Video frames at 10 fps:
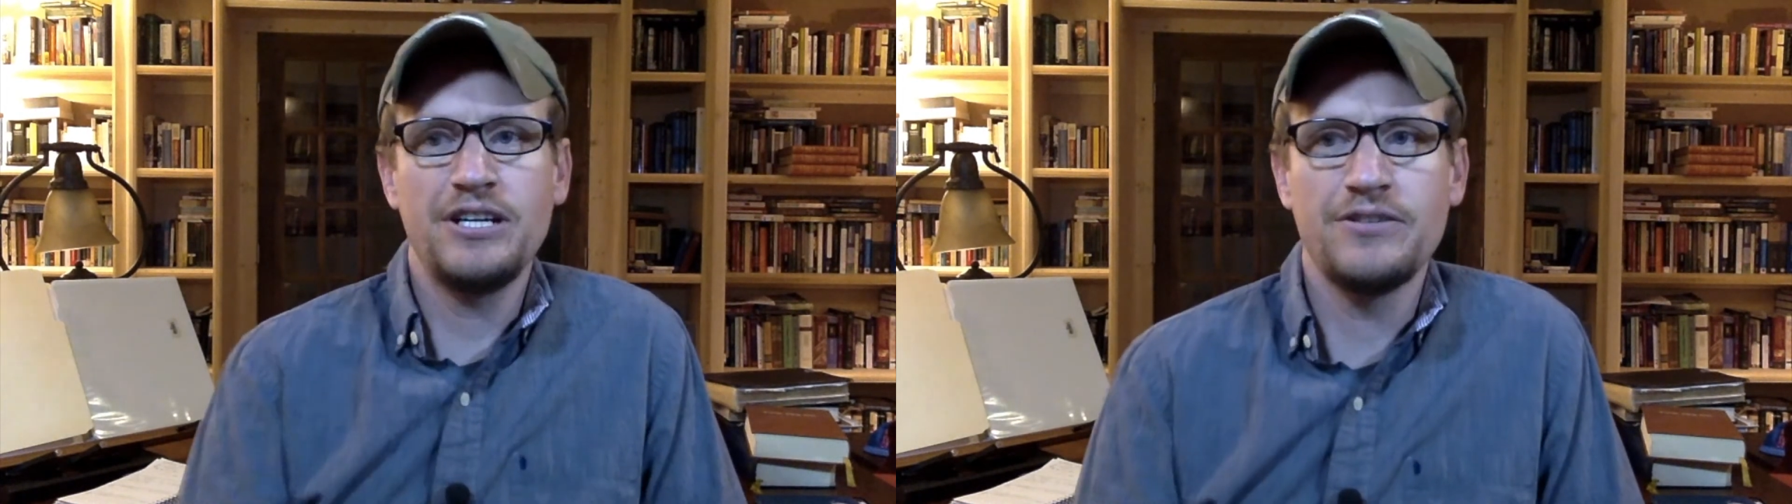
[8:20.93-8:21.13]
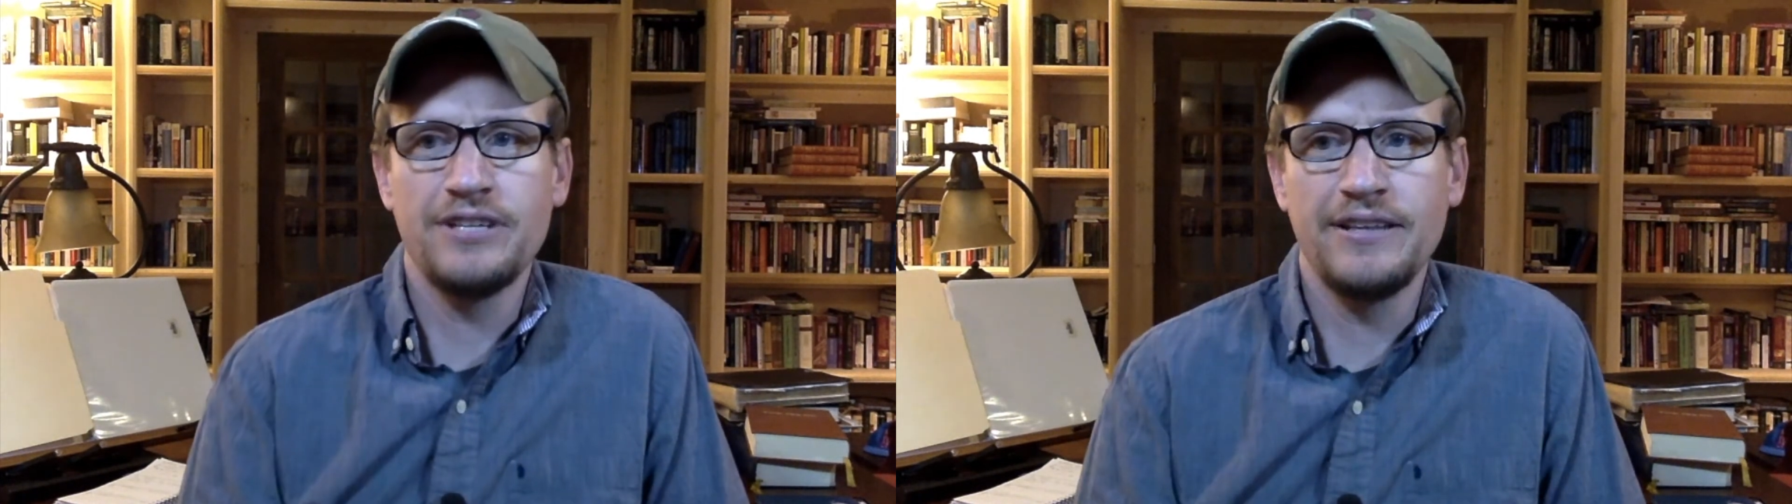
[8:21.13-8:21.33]
it
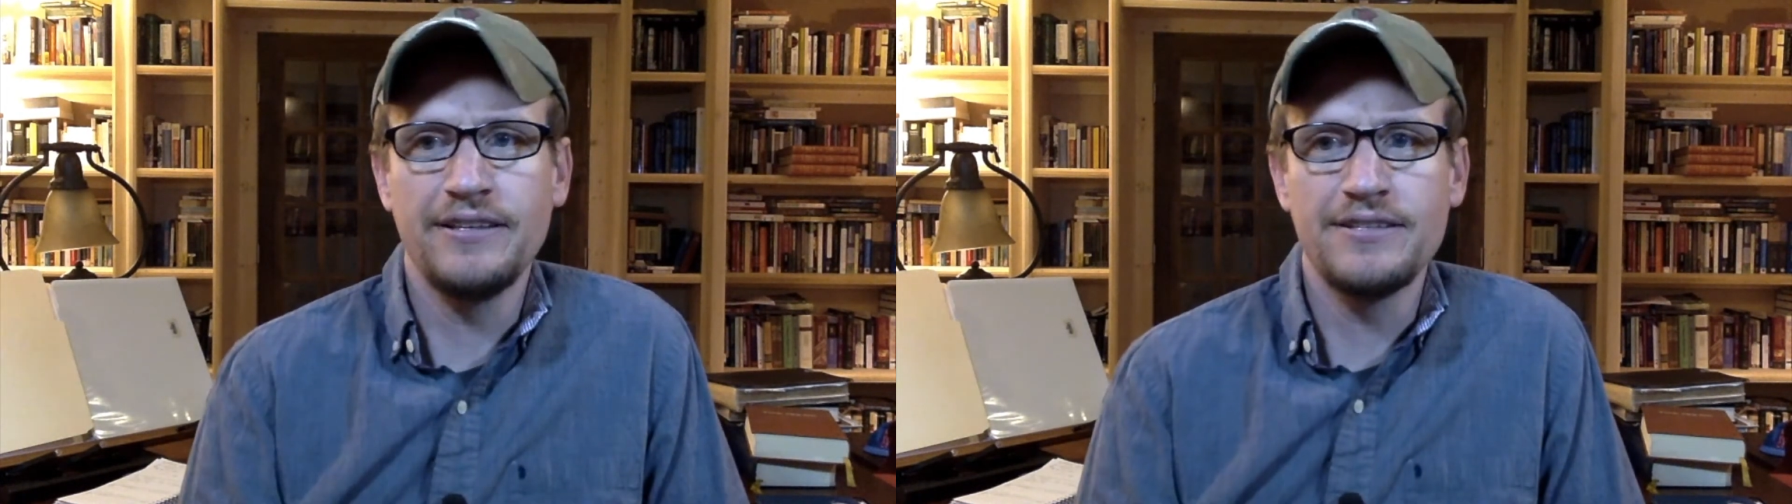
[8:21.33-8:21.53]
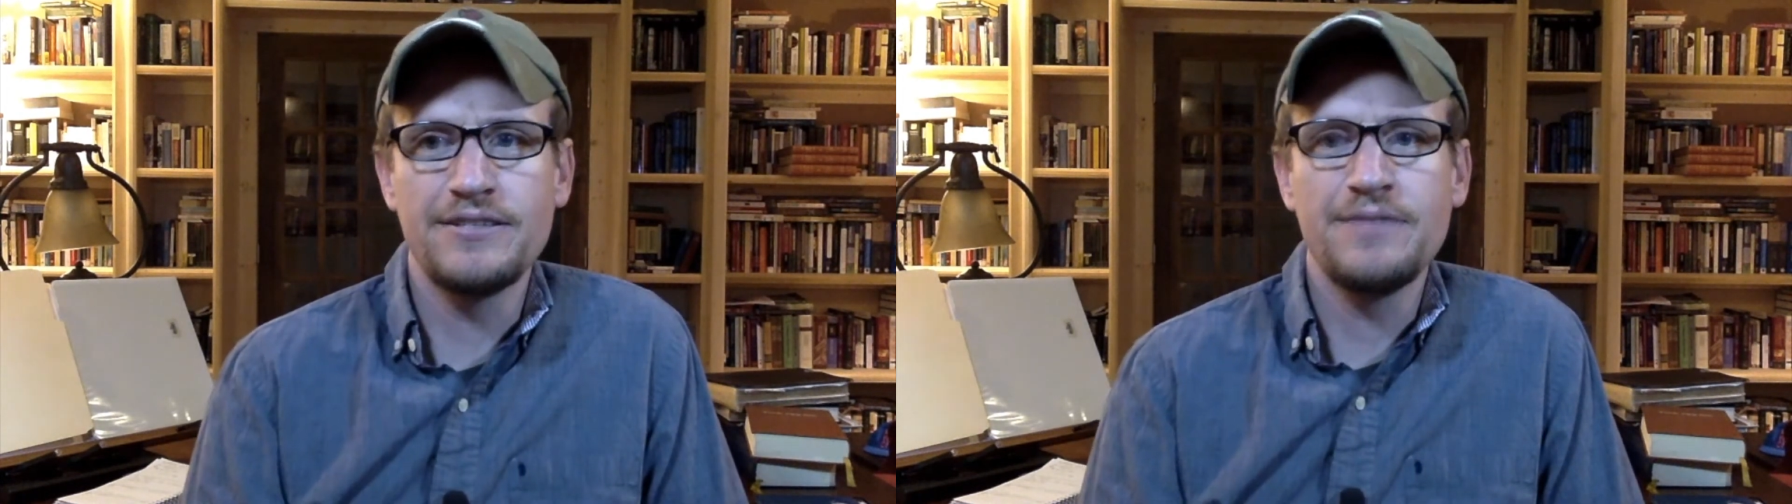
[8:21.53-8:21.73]
goes like
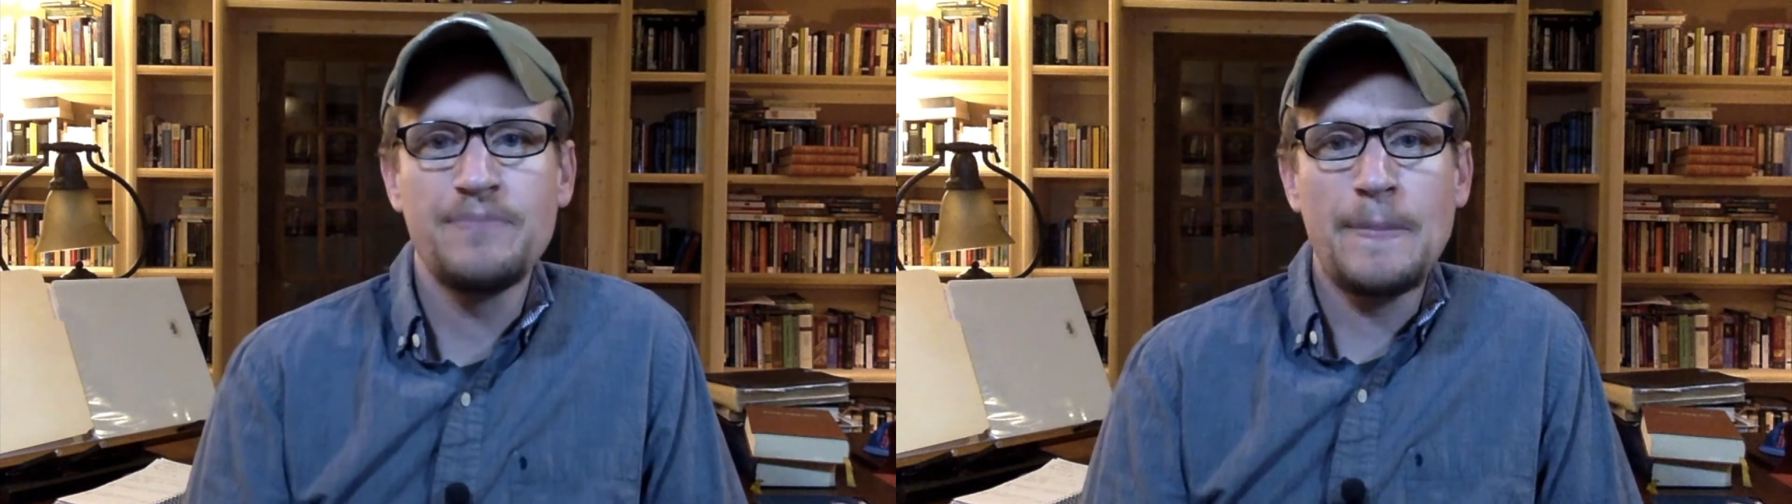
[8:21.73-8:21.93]
this.